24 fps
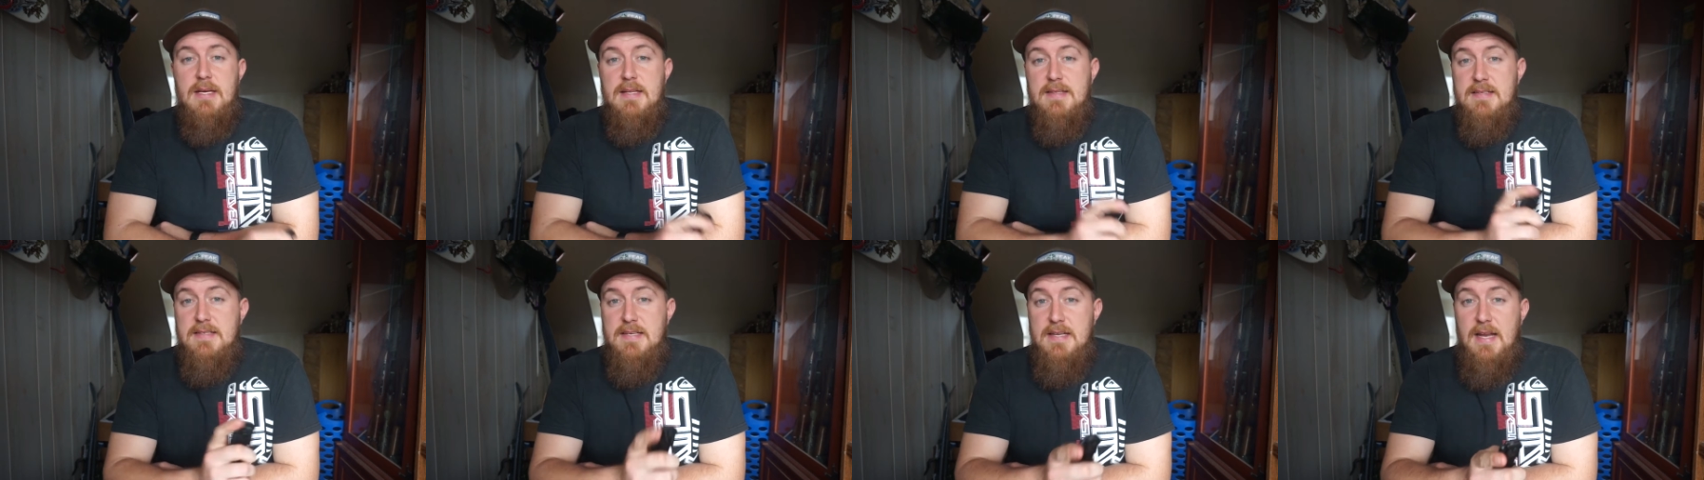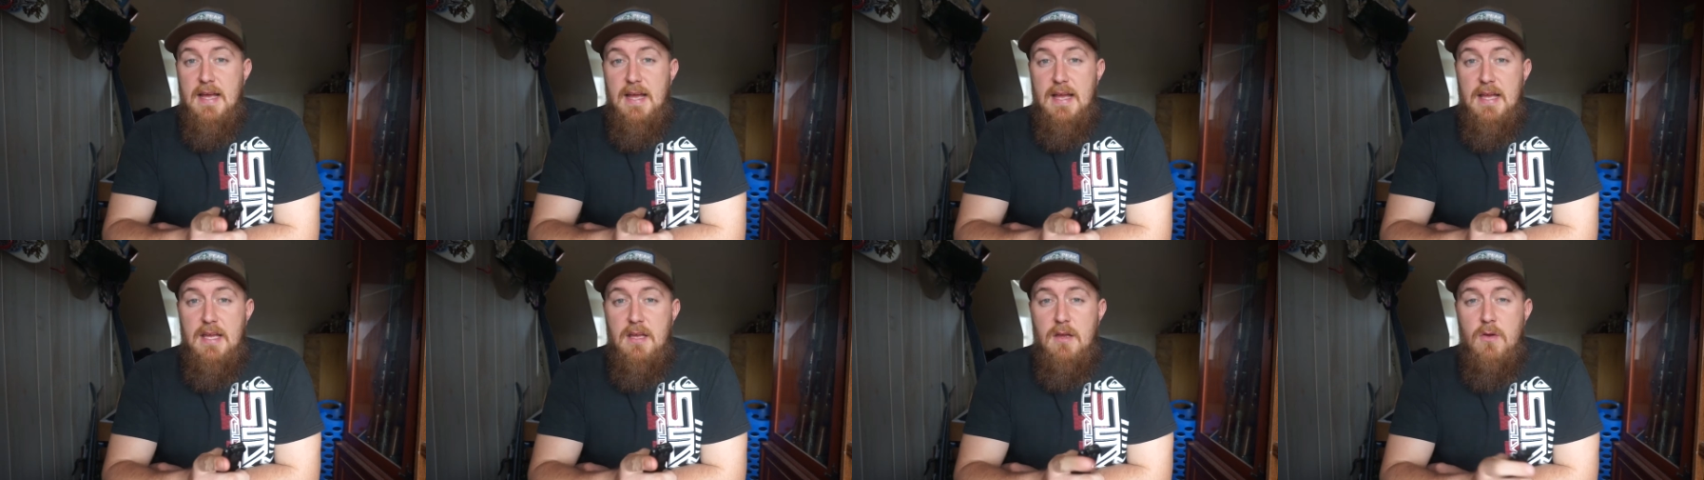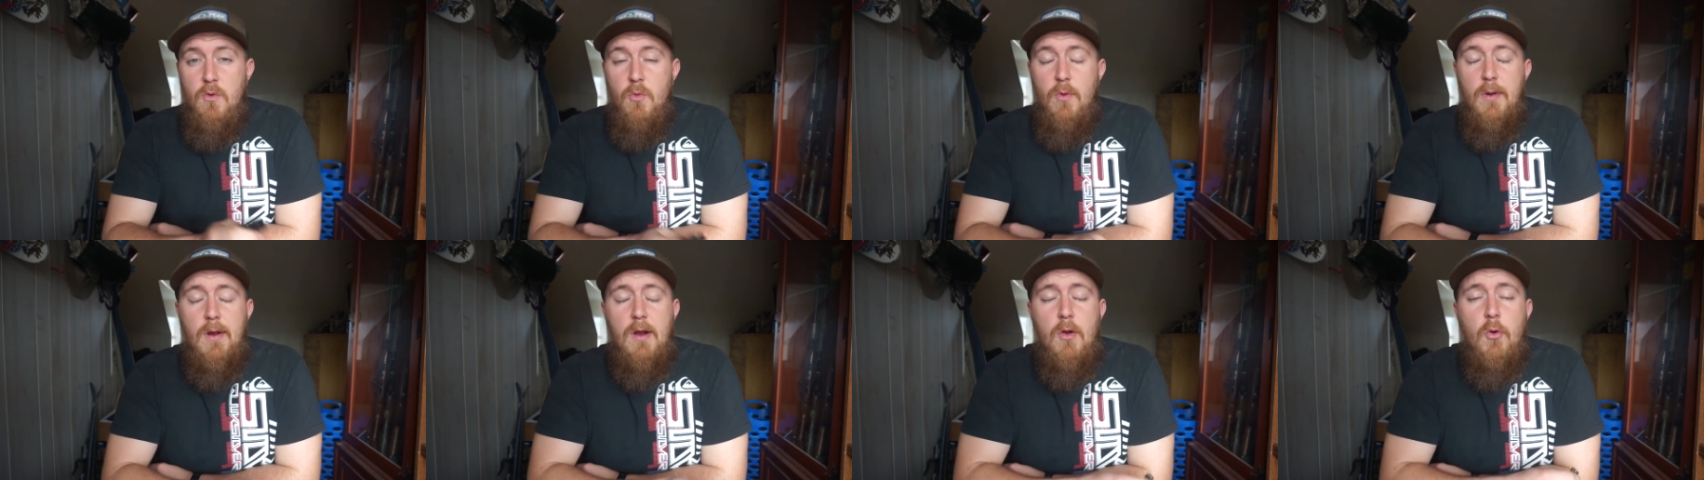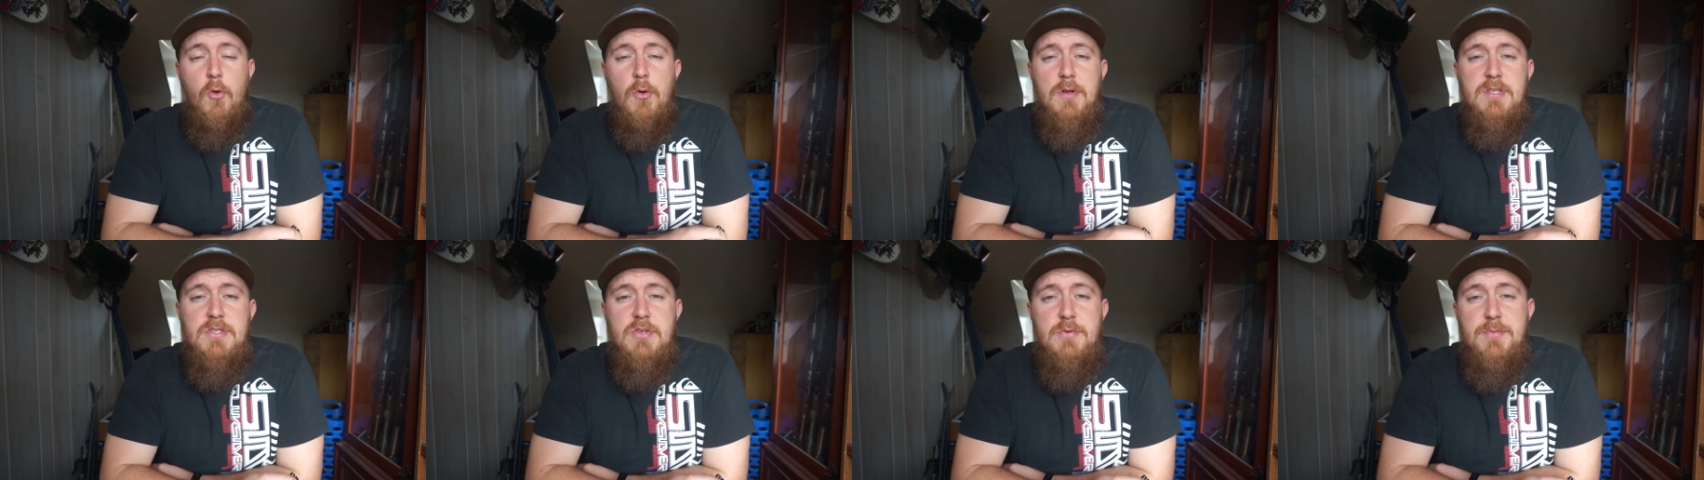Today, we are
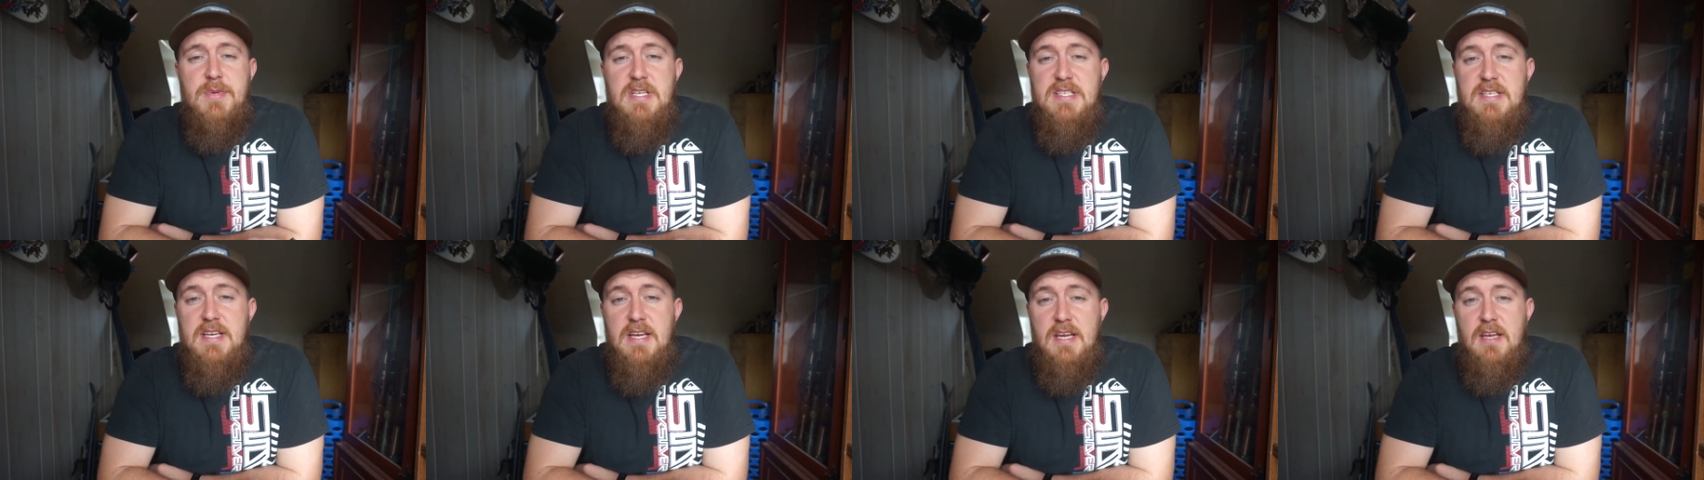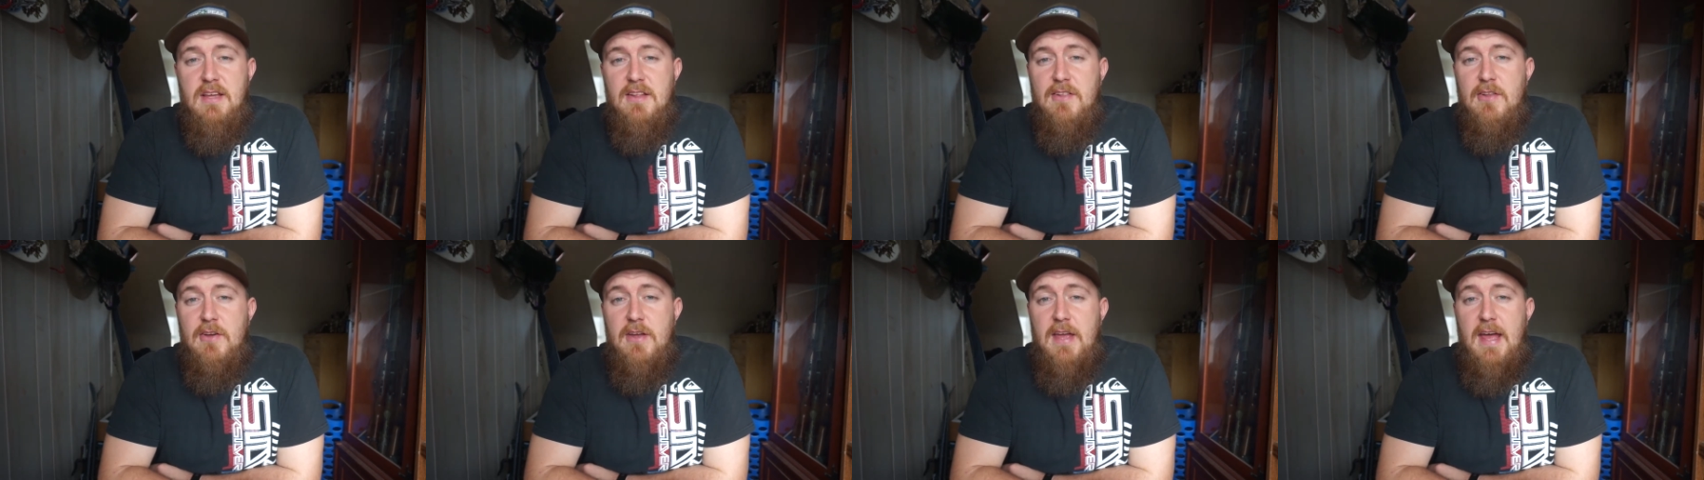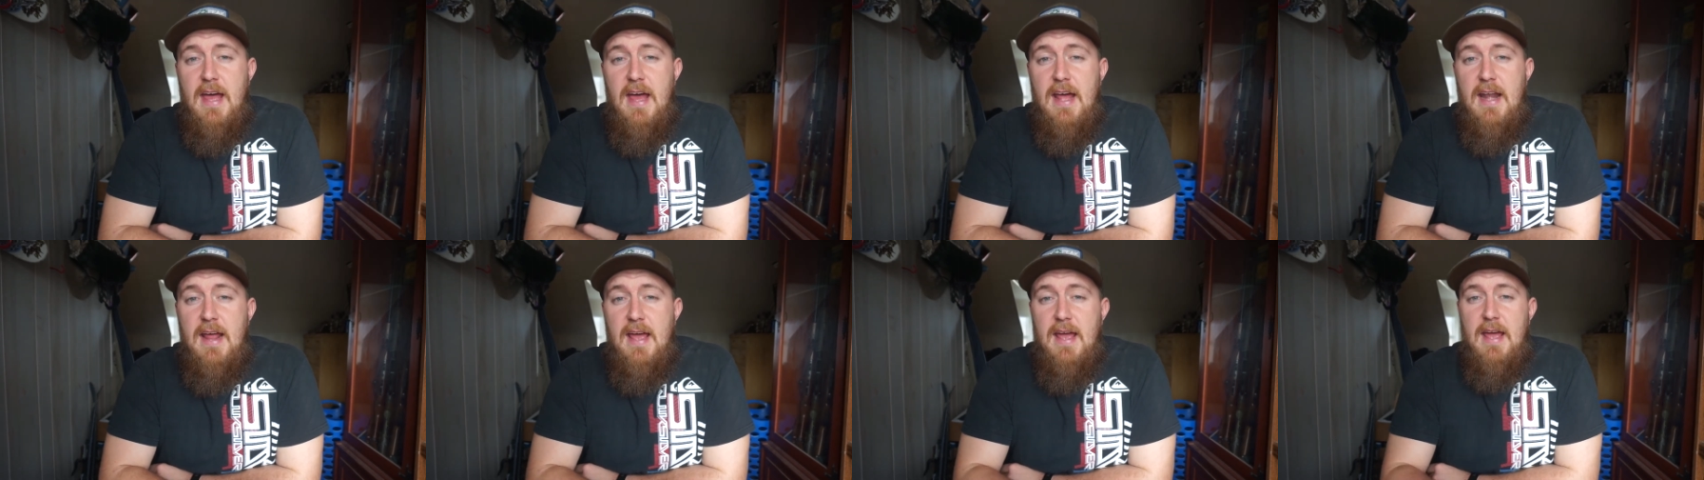going to be taking a look at